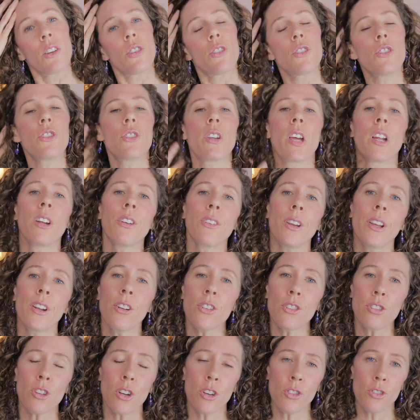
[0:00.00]

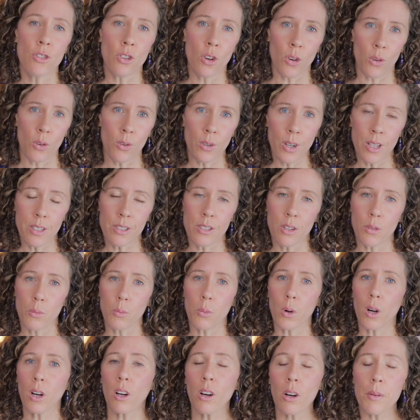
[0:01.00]
Generators are known as the
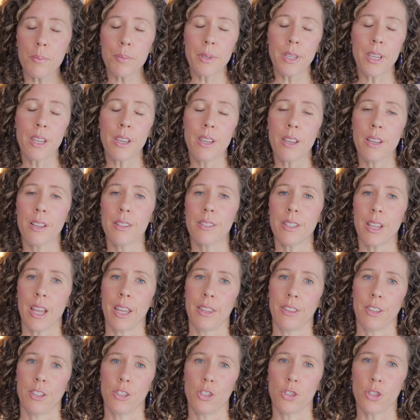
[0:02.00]
worker bees
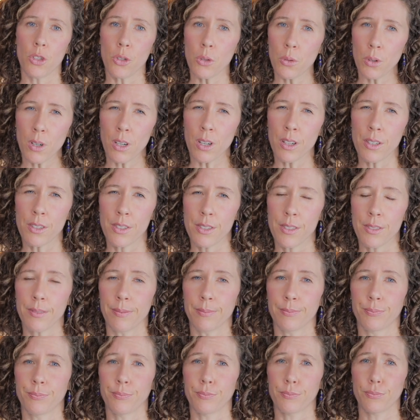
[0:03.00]
and the doers
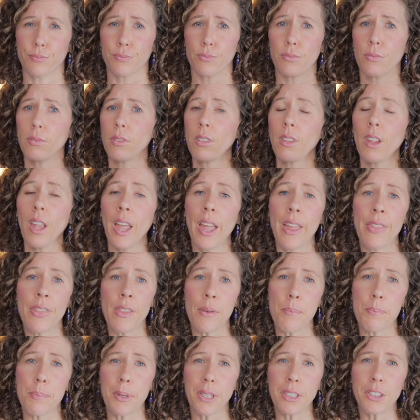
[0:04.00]
and the
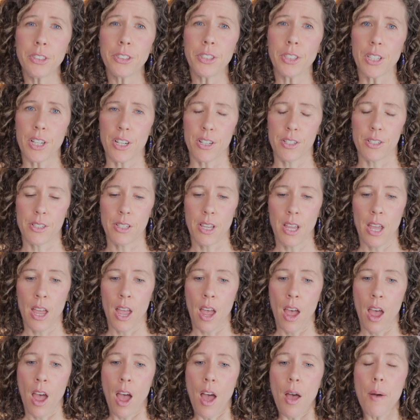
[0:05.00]
builders,
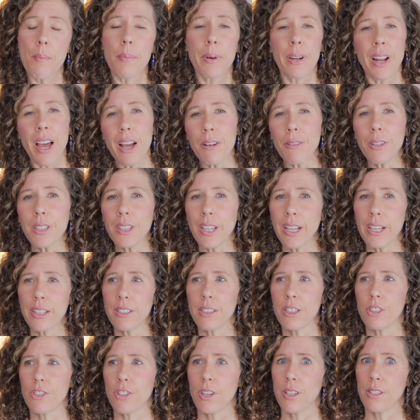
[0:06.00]
but I would like
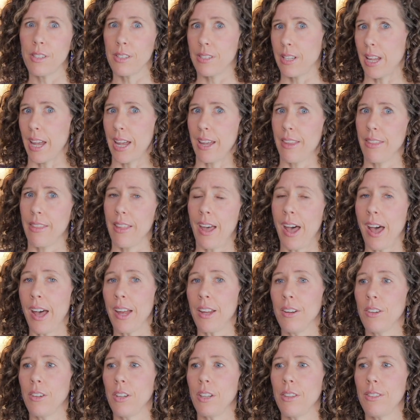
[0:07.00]
to just say
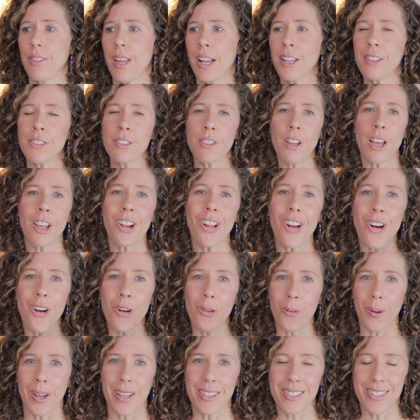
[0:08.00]
that that's not
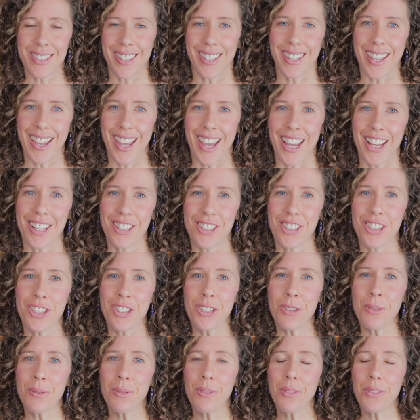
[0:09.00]
always the case.
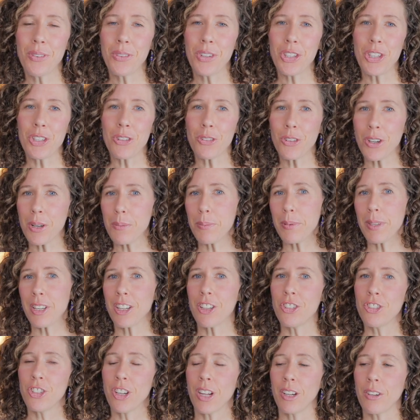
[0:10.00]
You you could be a
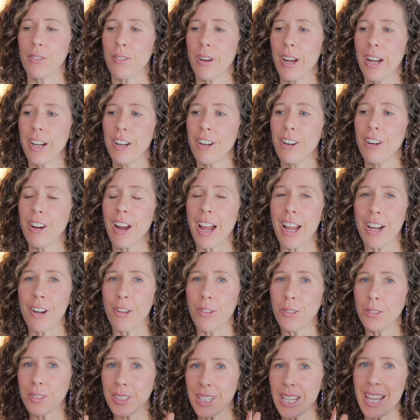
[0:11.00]
generator and
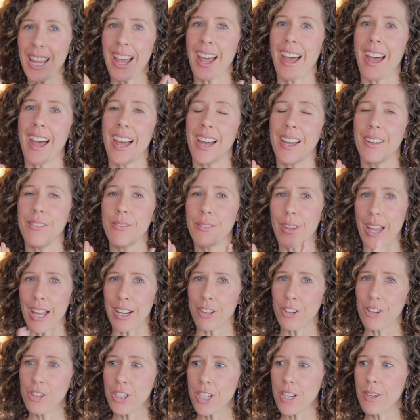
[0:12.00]
only have
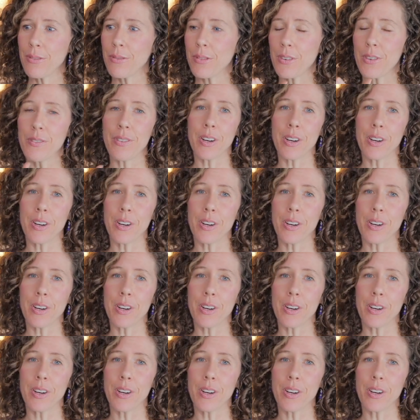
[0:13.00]
energy for